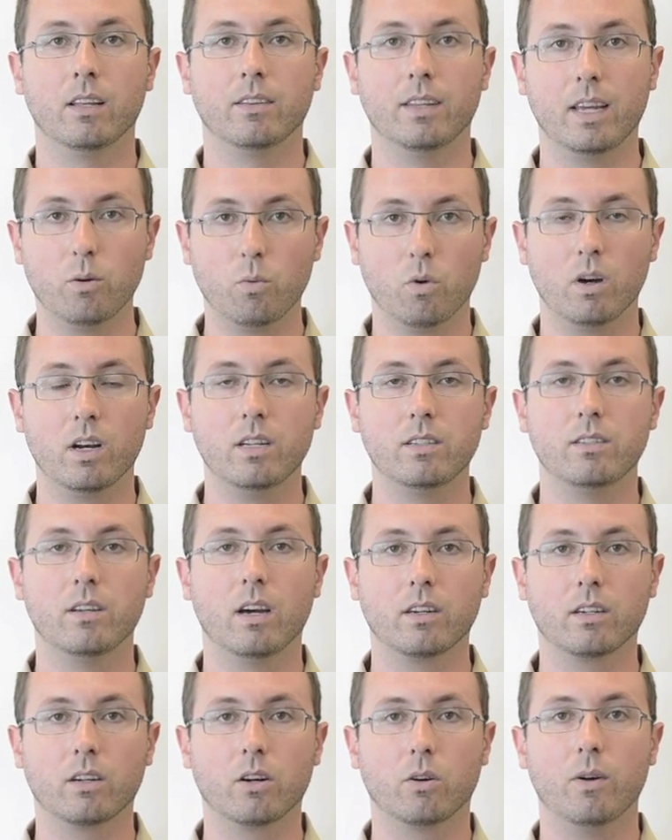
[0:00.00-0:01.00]
They want it
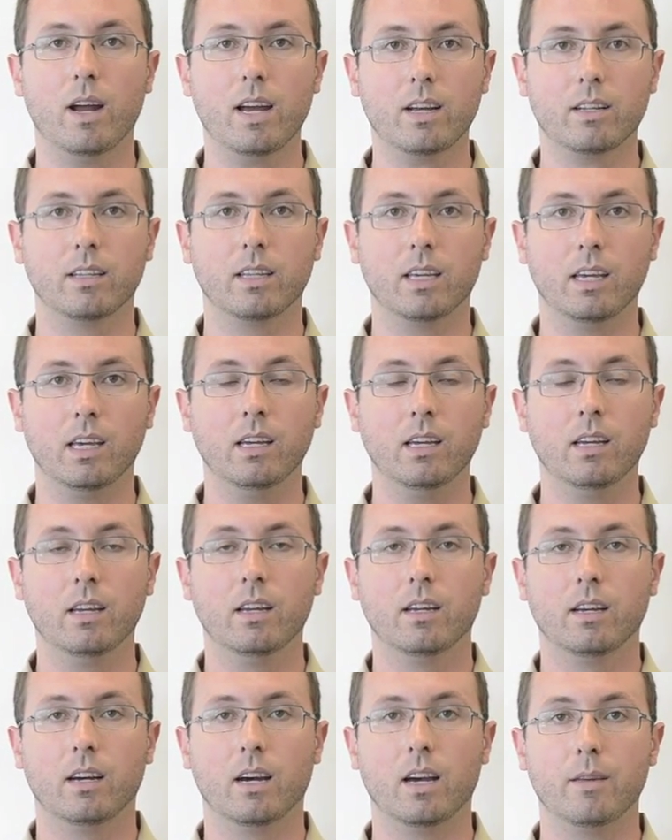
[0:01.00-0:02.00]
done correctly.
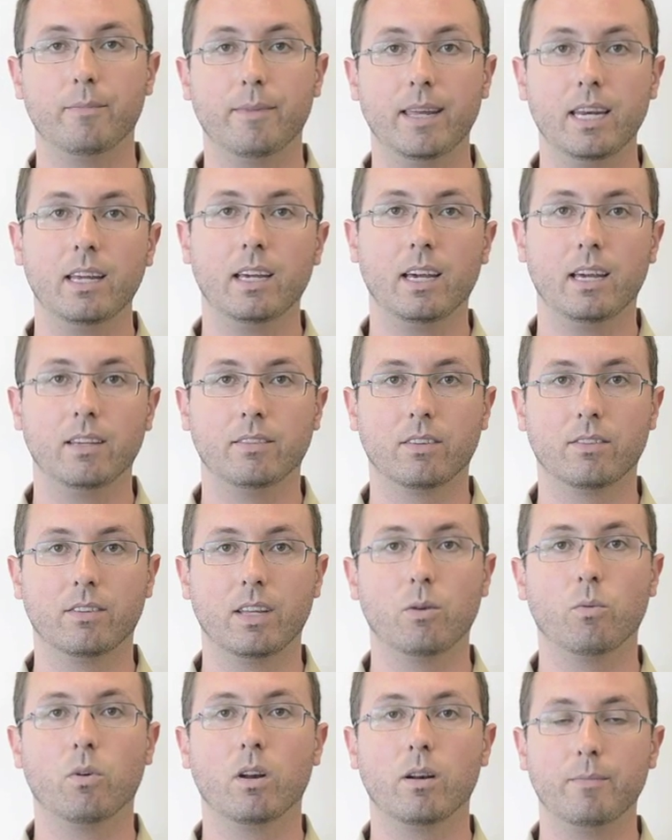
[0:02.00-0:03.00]
In many cases,
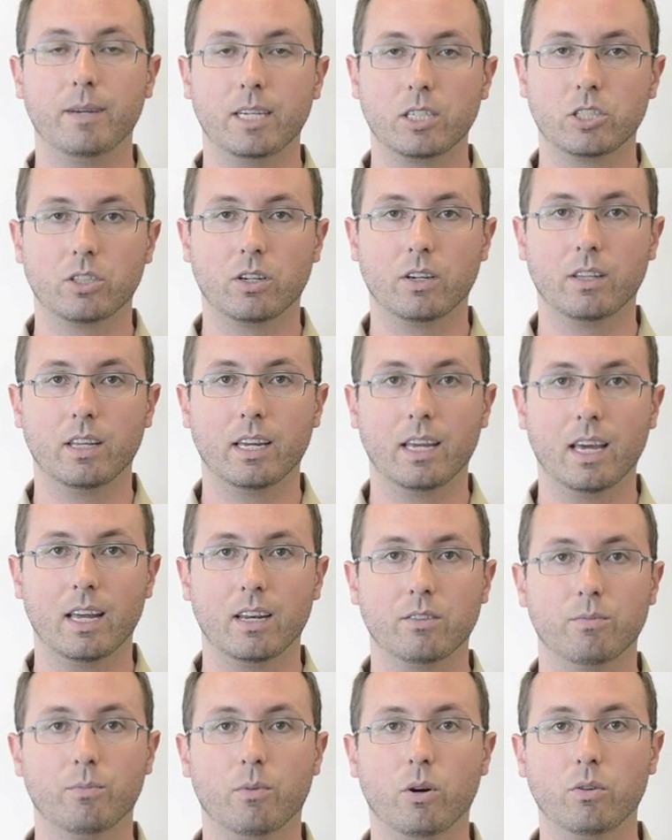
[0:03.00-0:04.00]
they want to make sure they get
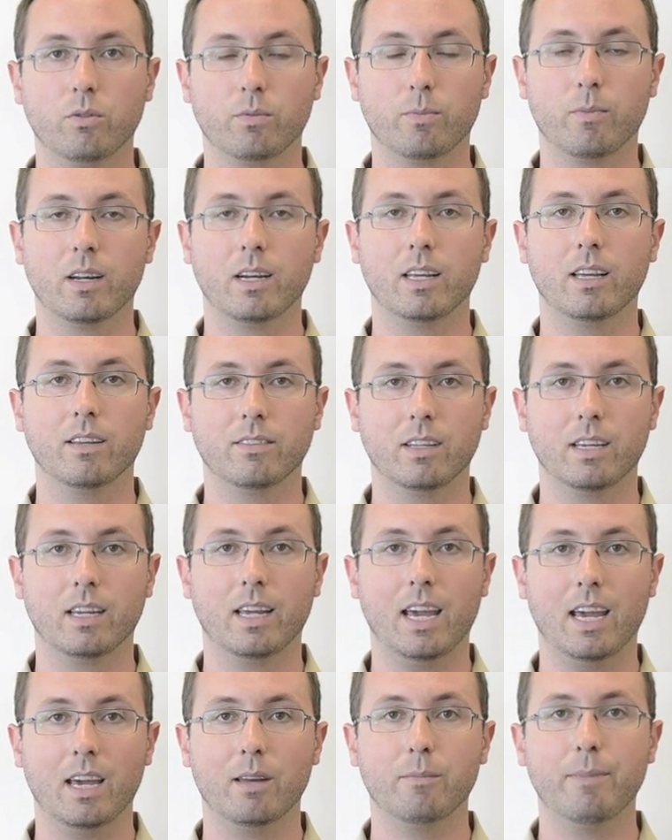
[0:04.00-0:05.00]
as most money as they
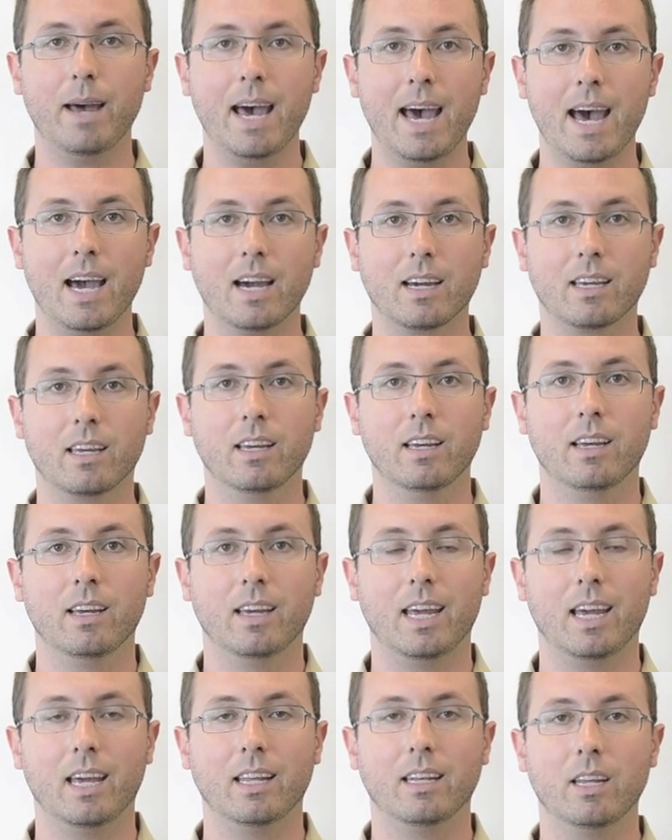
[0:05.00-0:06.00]
can back,
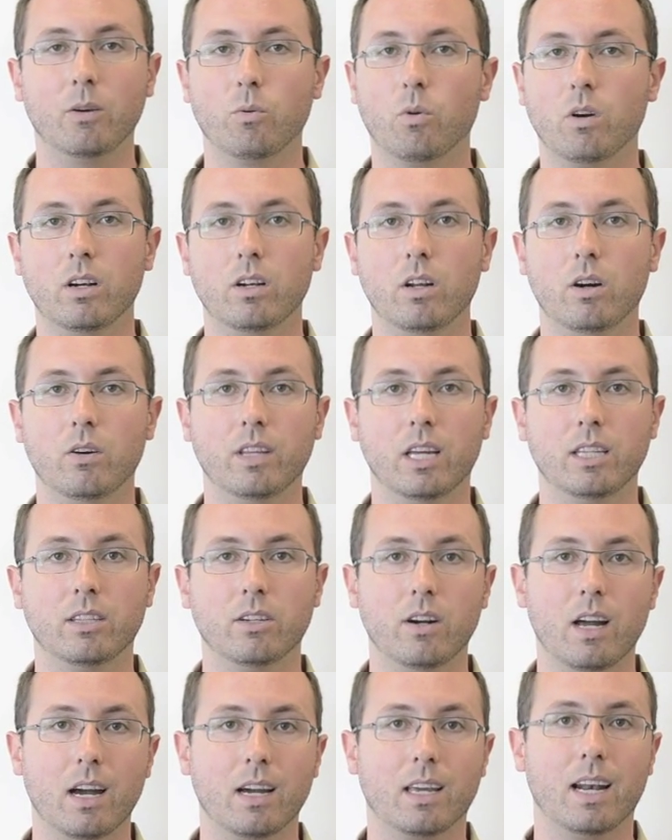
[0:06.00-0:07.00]
and they want to know that
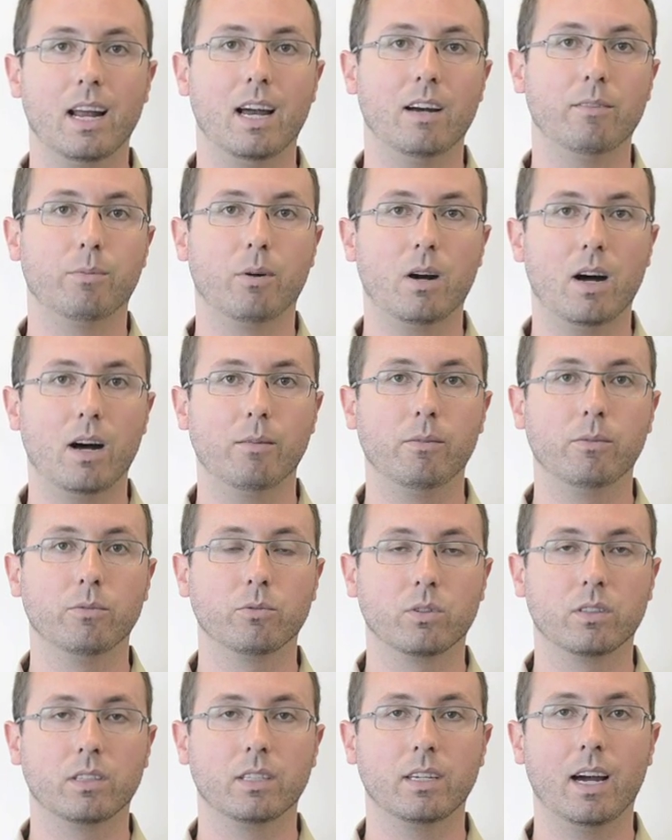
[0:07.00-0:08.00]
they're not going to have problems
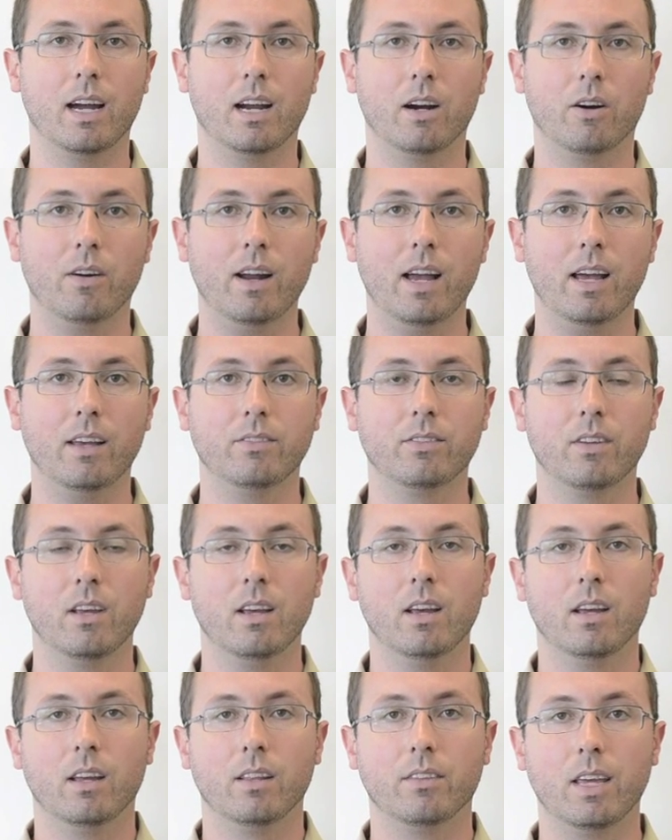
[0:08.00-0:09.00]
with the IRS,
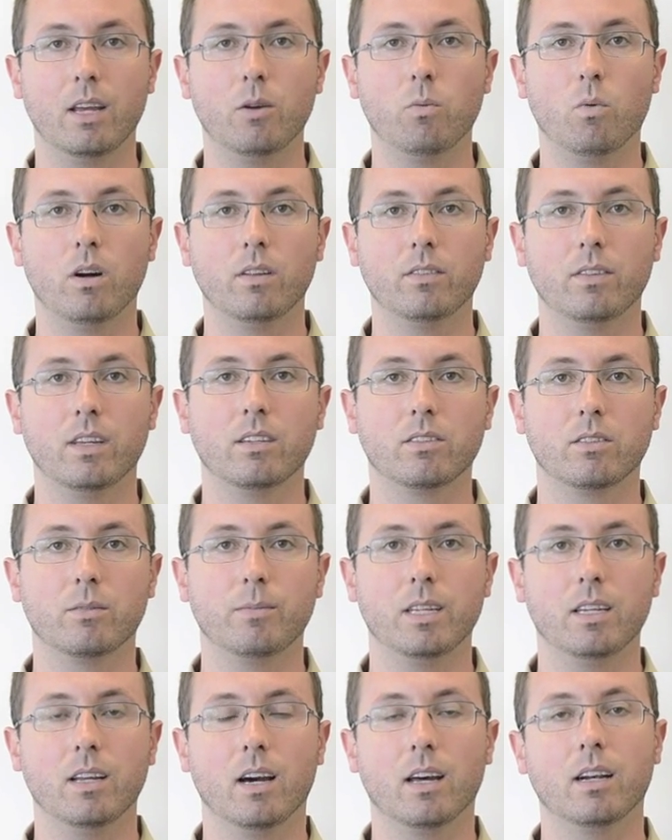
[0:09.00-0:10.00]
they want things to
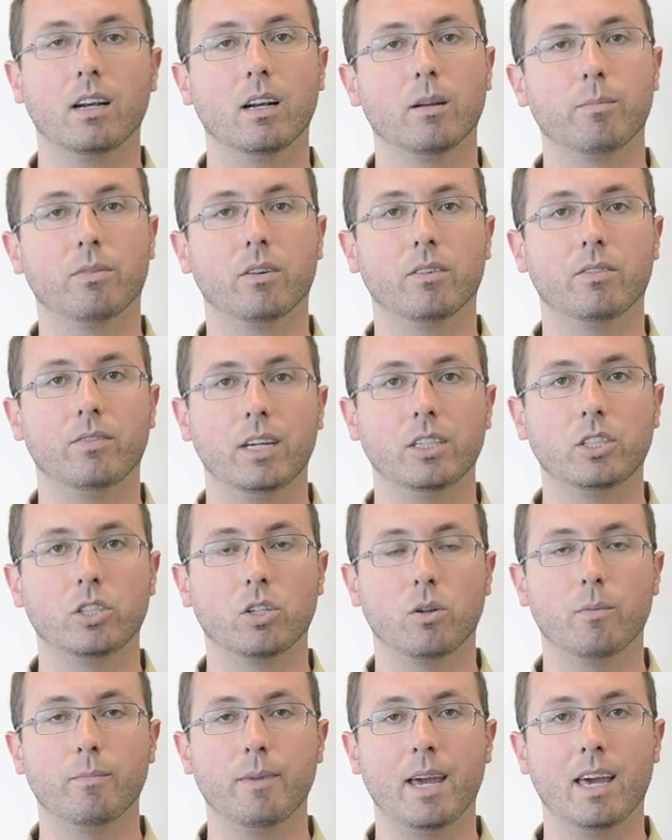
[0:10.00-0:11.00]
be done in a
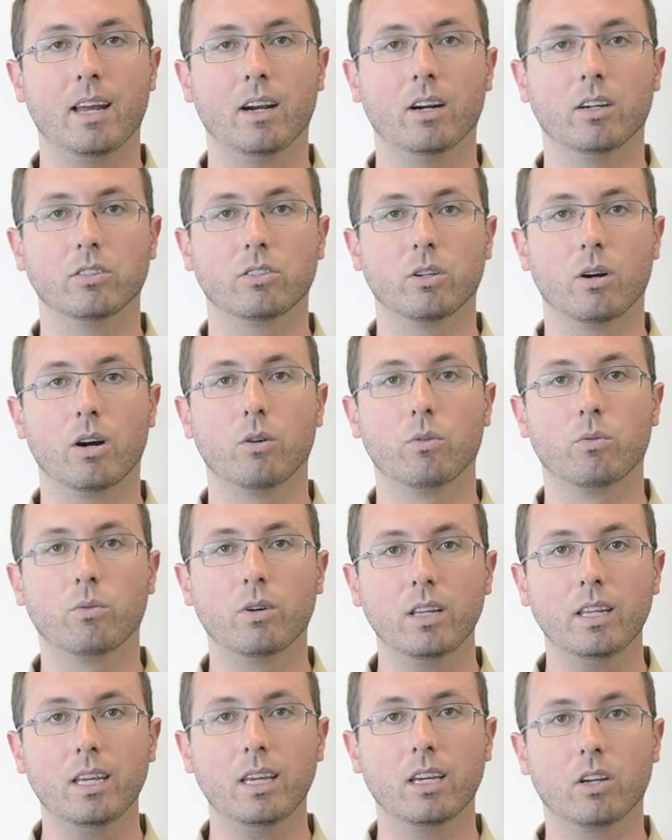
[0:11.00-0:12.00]
professional manner. So I would
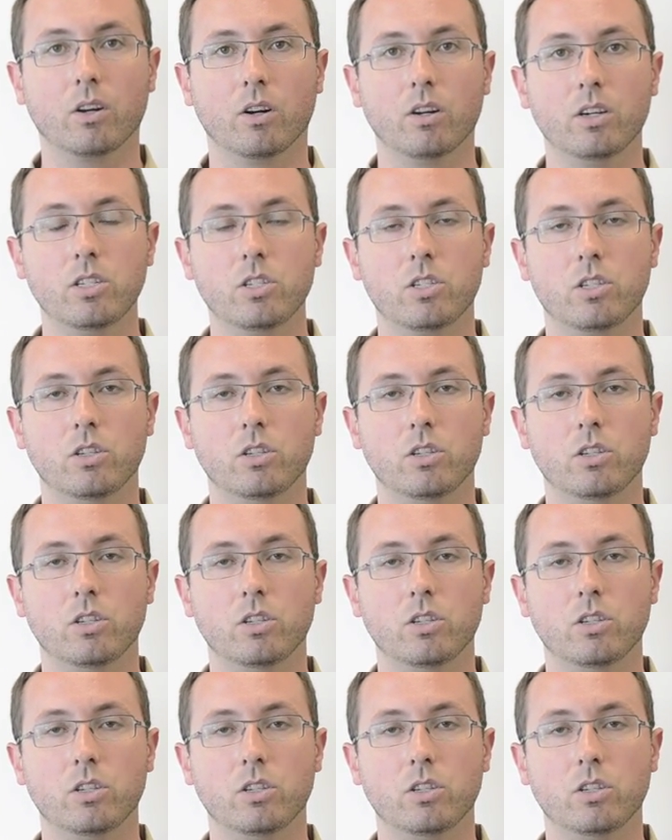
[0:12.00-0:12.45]
really encourage